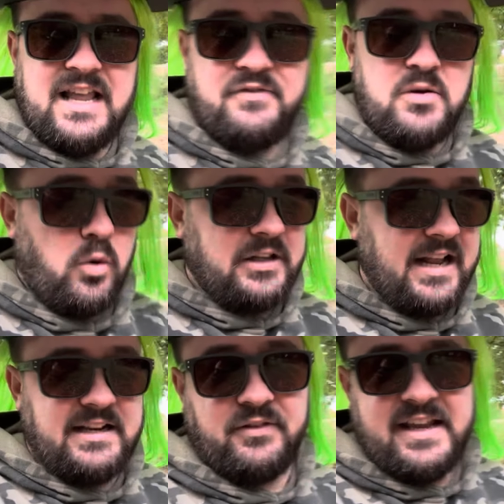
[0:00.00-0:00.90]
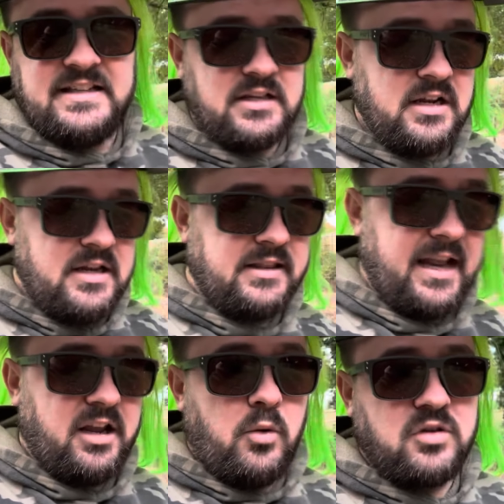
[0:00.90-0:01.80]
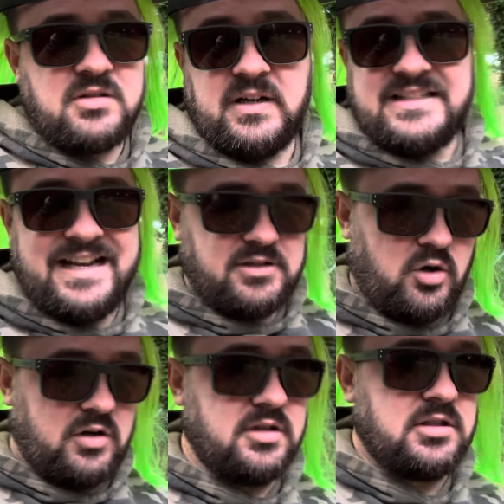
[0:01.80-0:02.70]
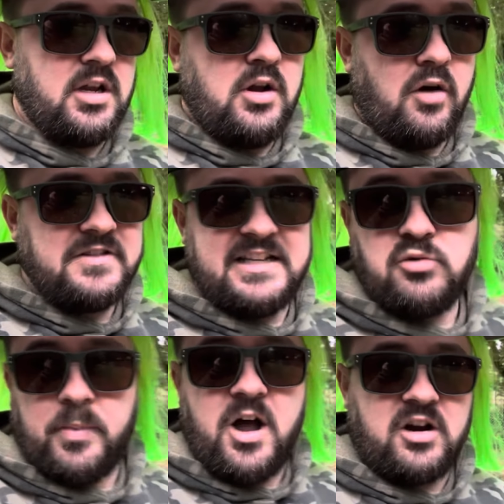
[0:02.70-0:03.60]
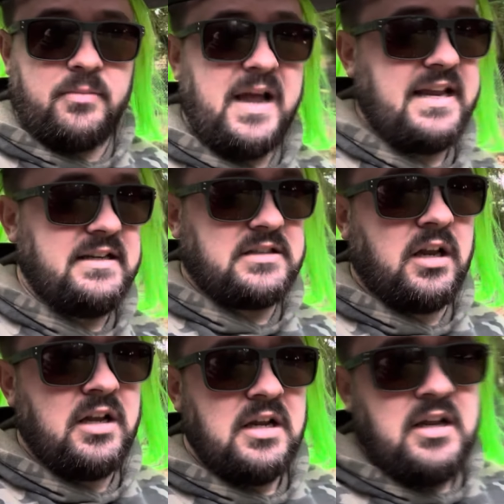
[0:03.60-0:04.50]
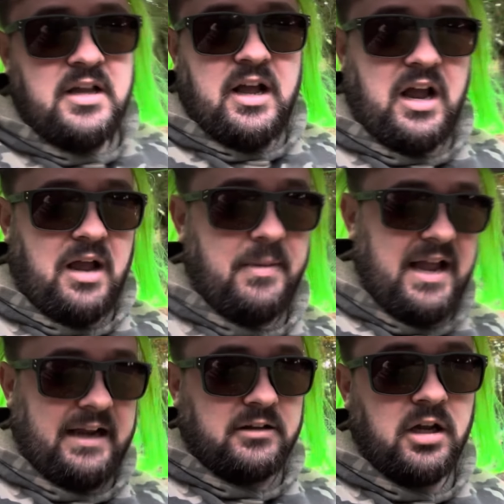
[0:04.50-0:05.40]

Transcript: if you want any of these, then go onto my TikTok, because obviously it's all Parker Baits, and